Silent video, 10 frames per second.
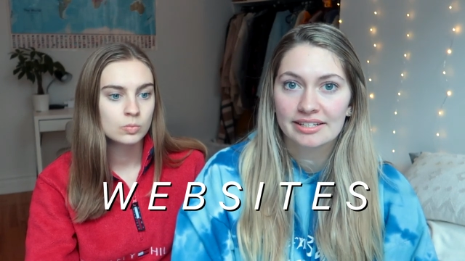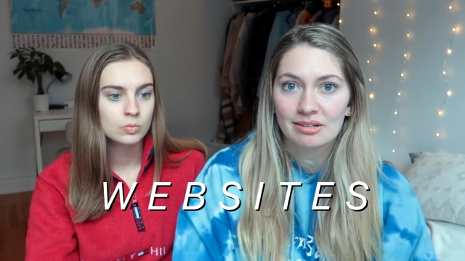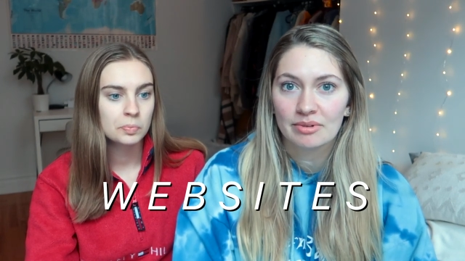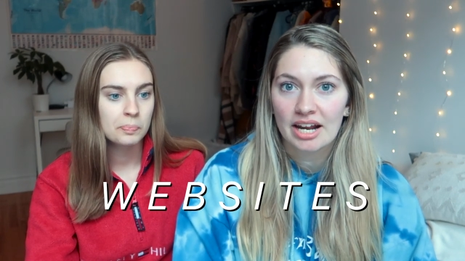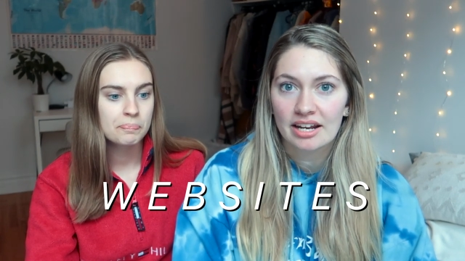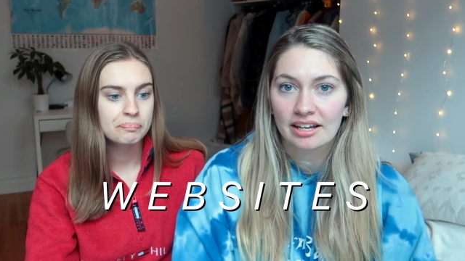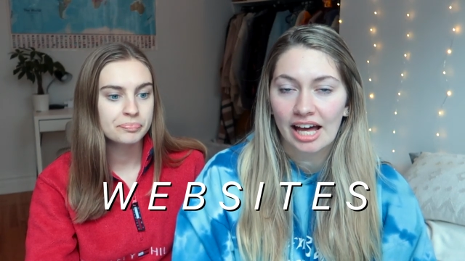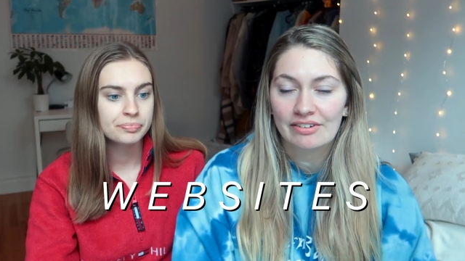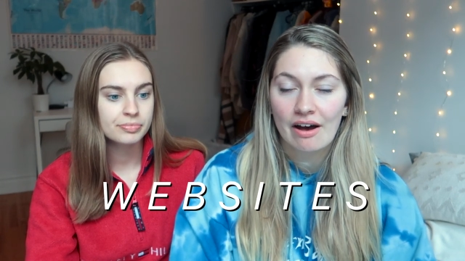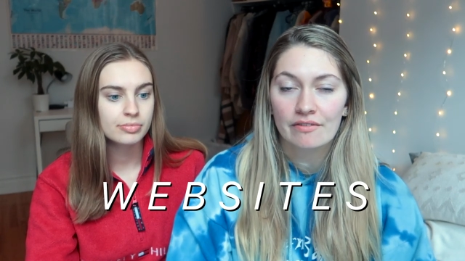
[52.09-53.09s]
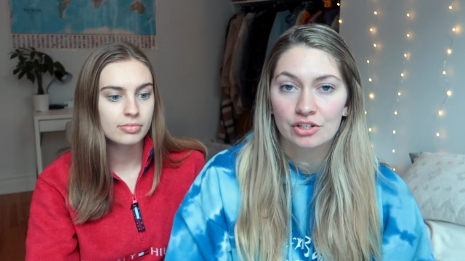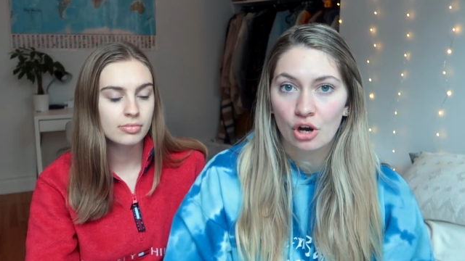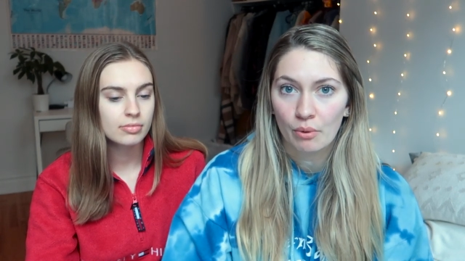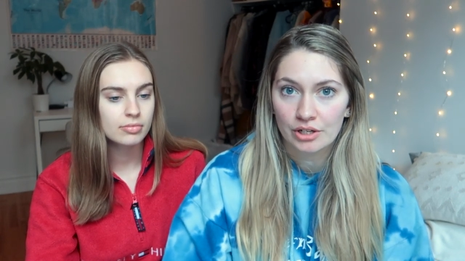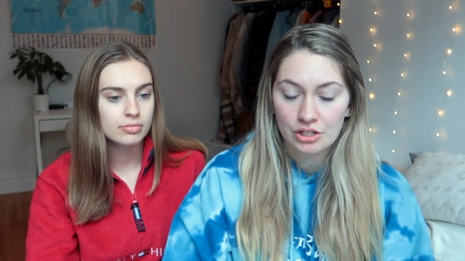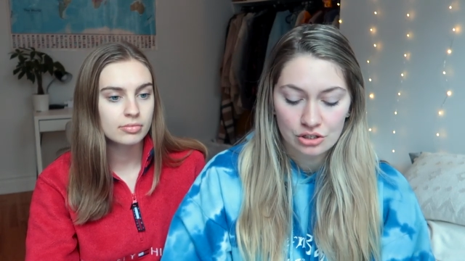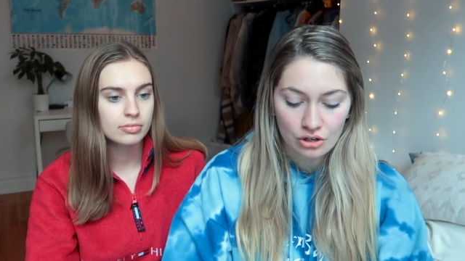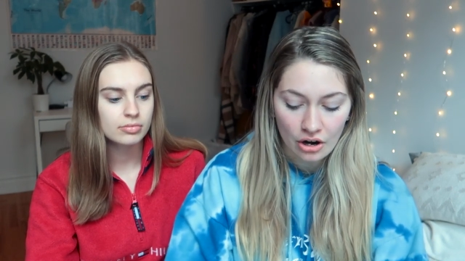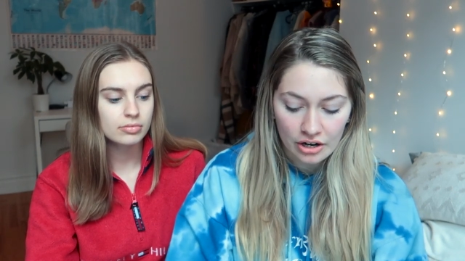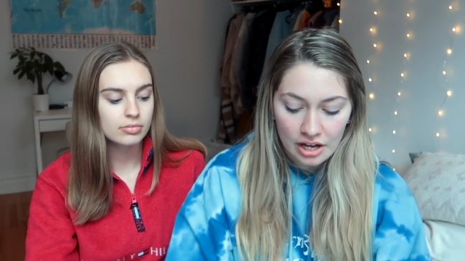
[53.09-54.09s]
Speaker 1: intimidating, kind of having nowhere to
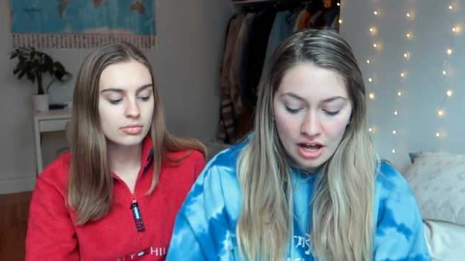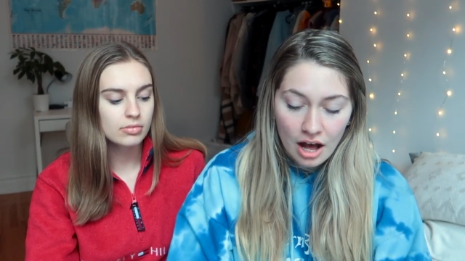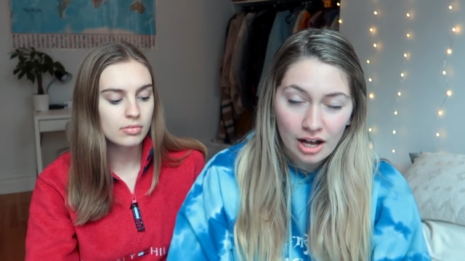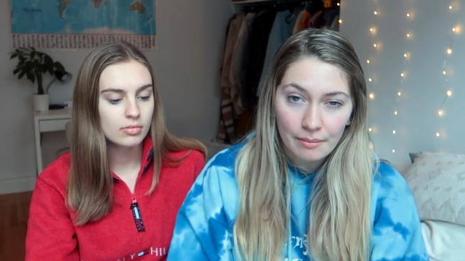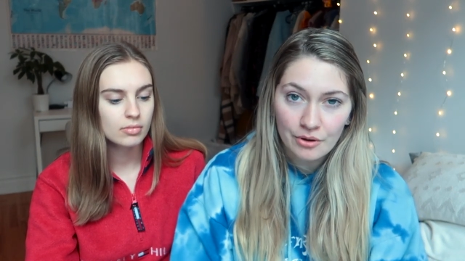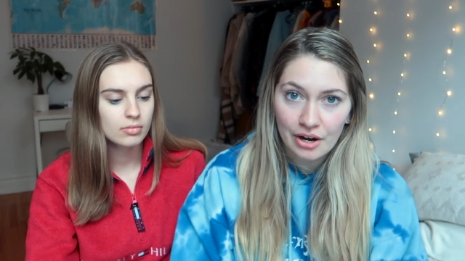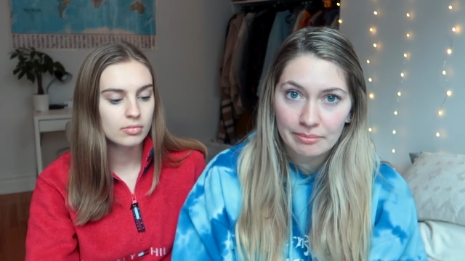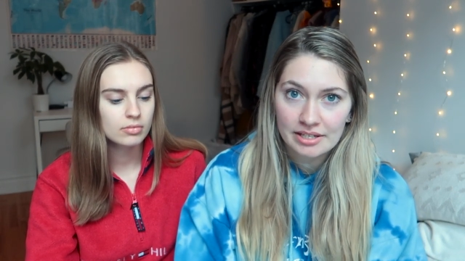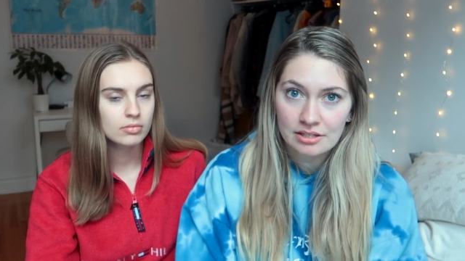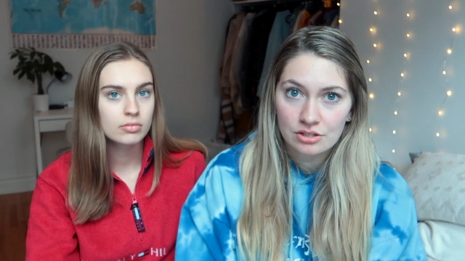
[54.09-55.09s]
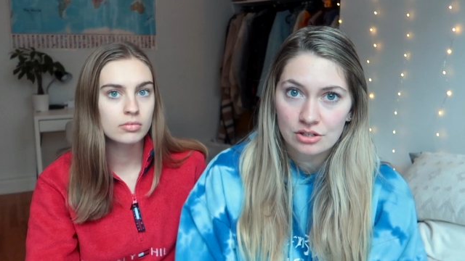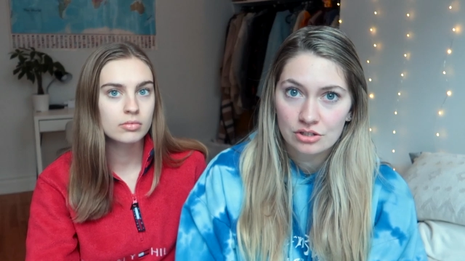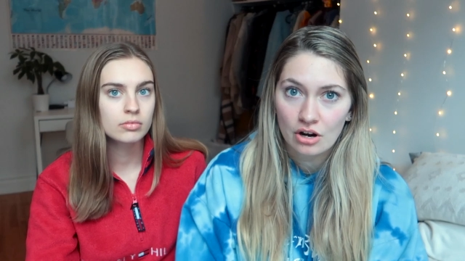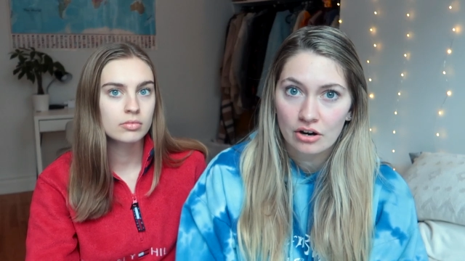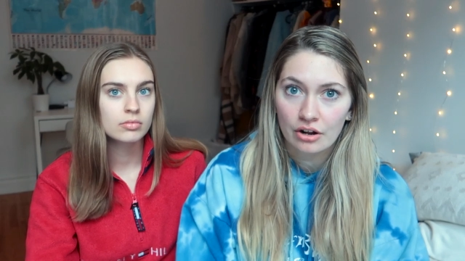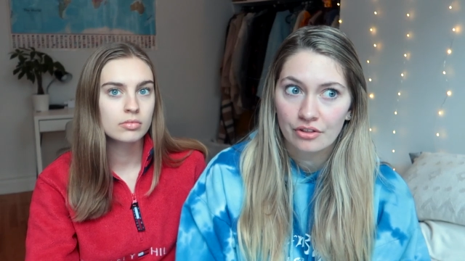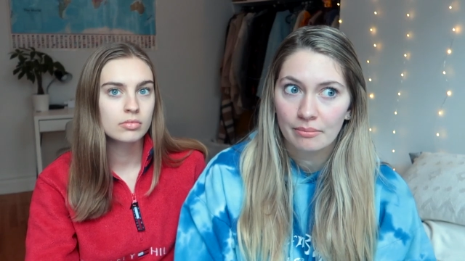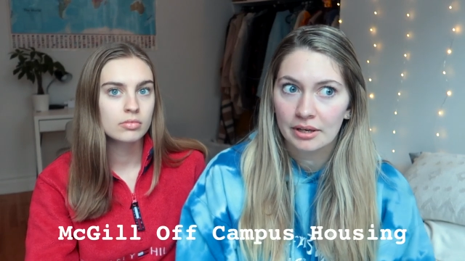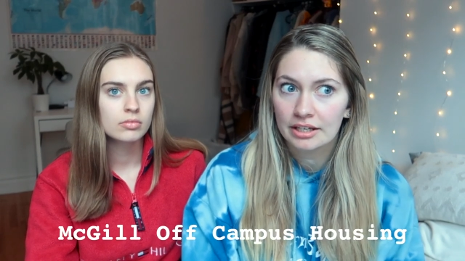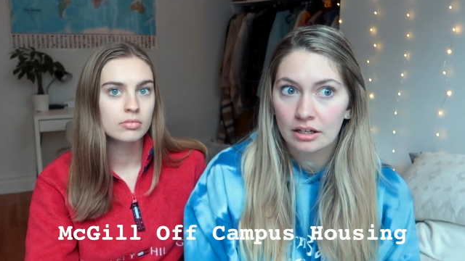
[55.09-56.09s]
start. A couple great places to start are the
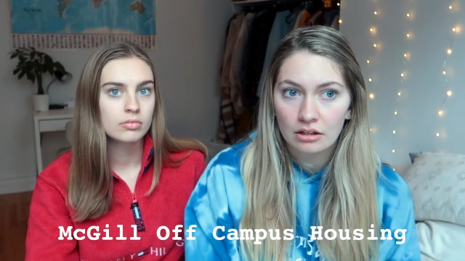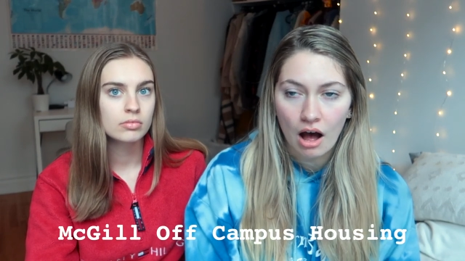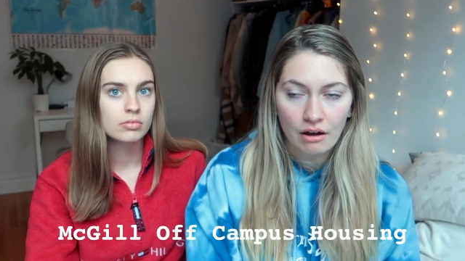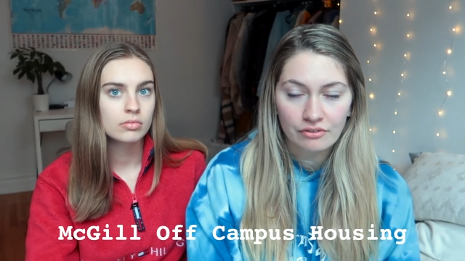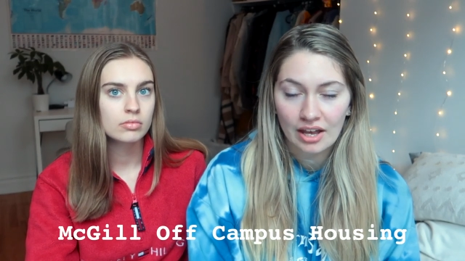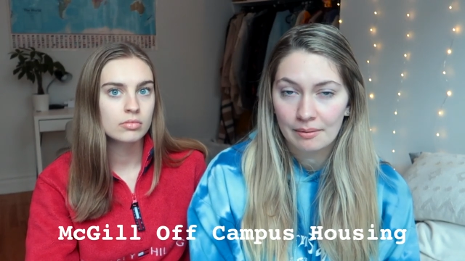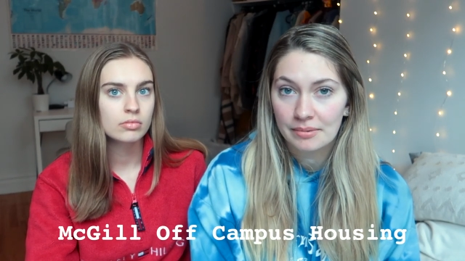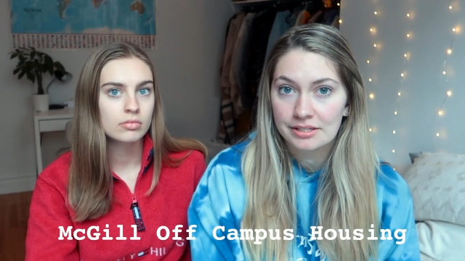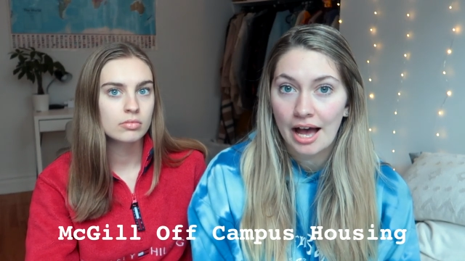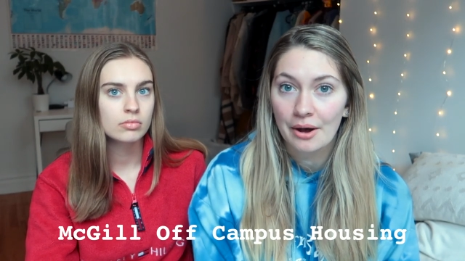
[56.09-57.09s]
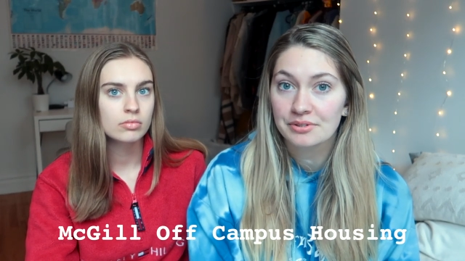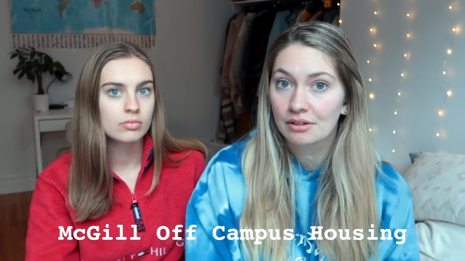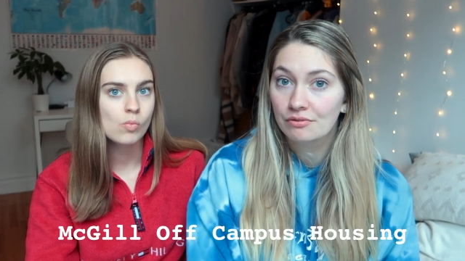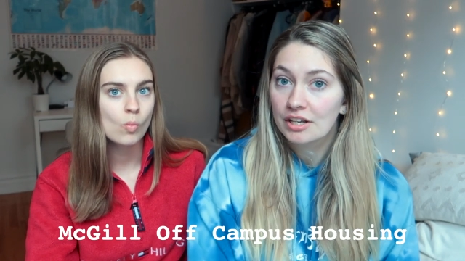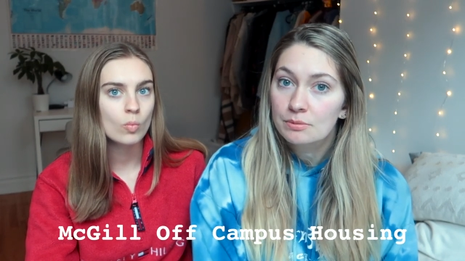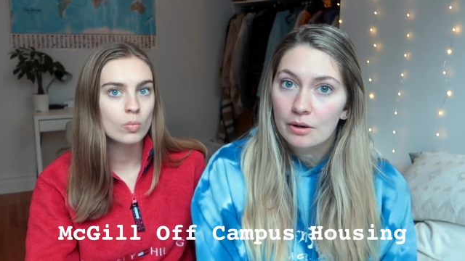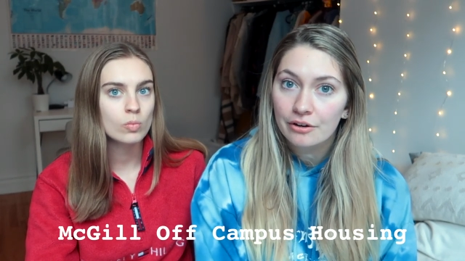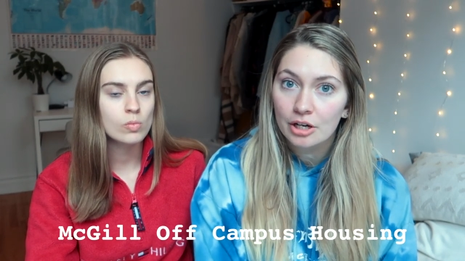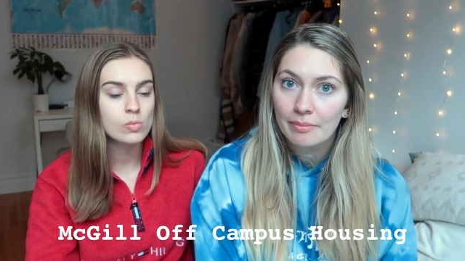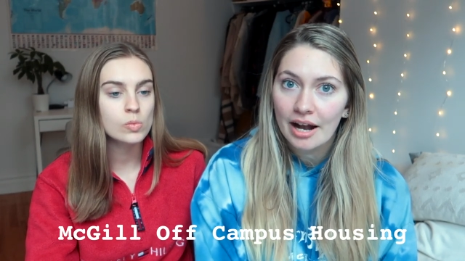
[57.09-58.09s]
McGill off-campus housing Facebook
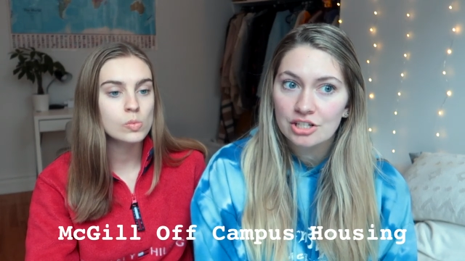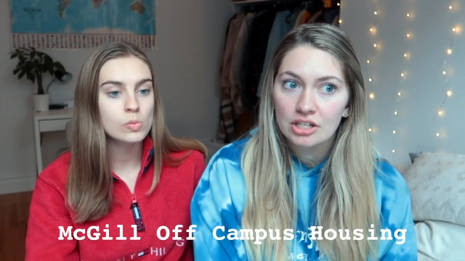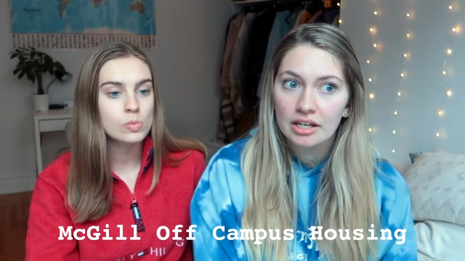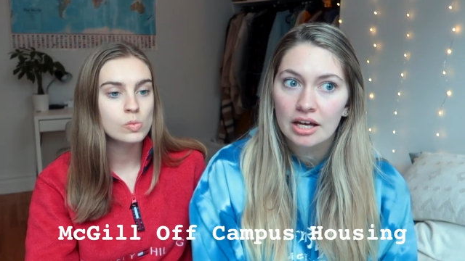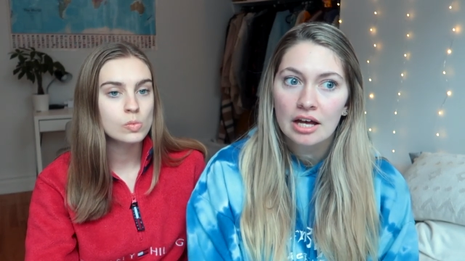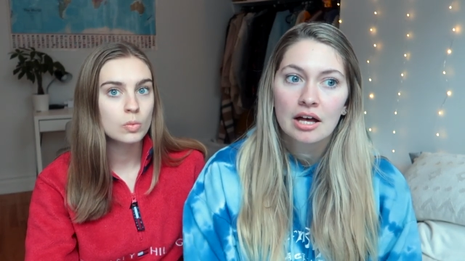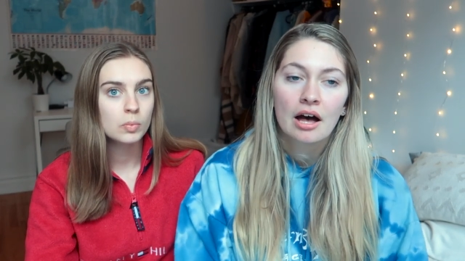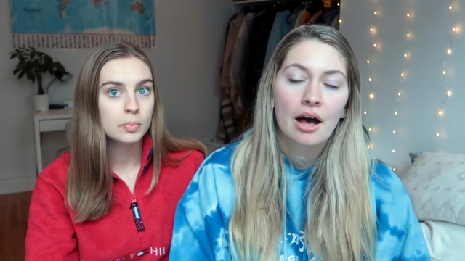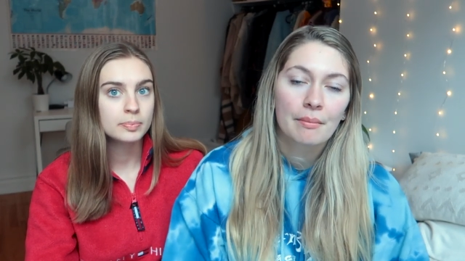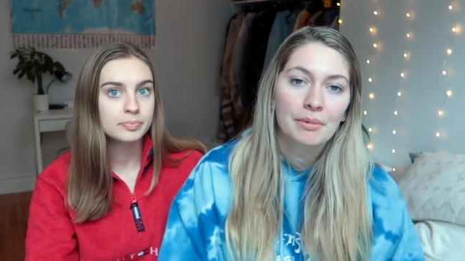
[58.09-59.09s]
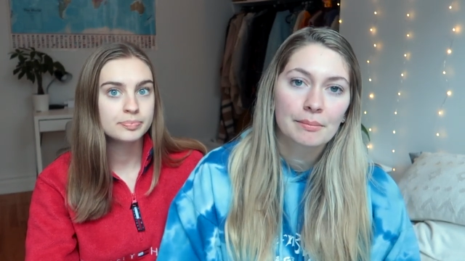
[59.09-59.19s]
group, actually. Um,